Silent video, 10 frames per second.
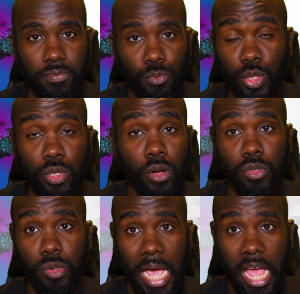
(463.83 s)
What you going
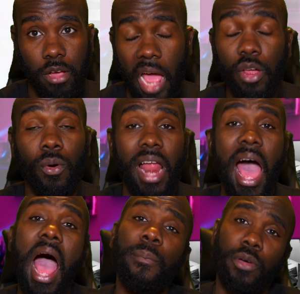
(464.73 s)
to do now? I know what
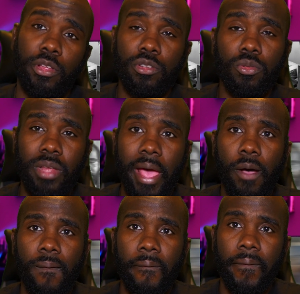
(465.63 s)
I'm going to do now.
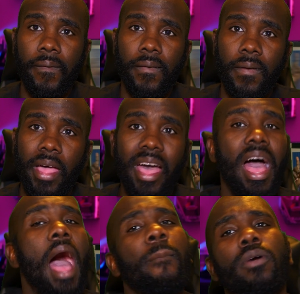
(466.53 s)

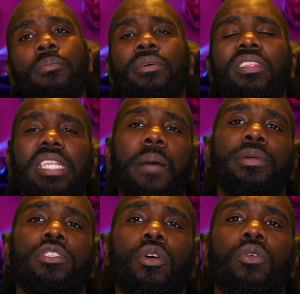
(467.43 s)
I'm going to bring this
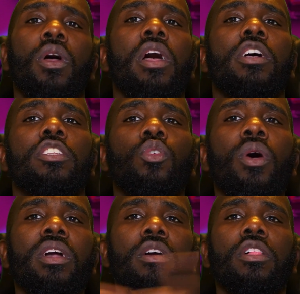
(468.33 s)
episode to a
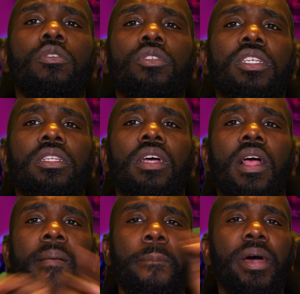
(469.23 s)
conclusion.
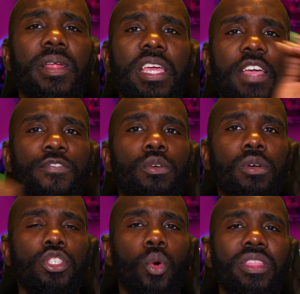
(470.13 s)
But if you
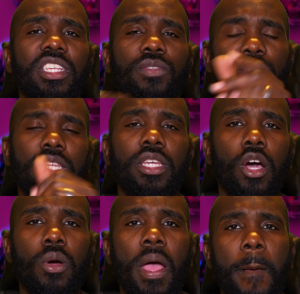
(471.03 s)
enjoyed this
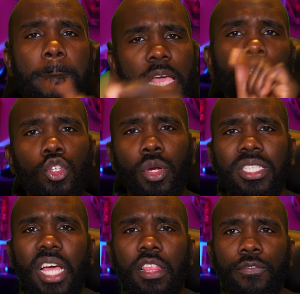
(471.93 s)
video, make sure to
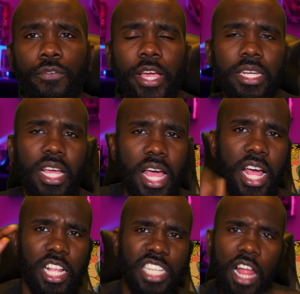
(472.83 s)
tell a friend,
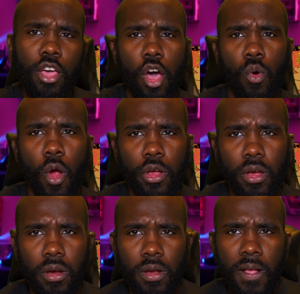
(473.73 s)
tell a coworker,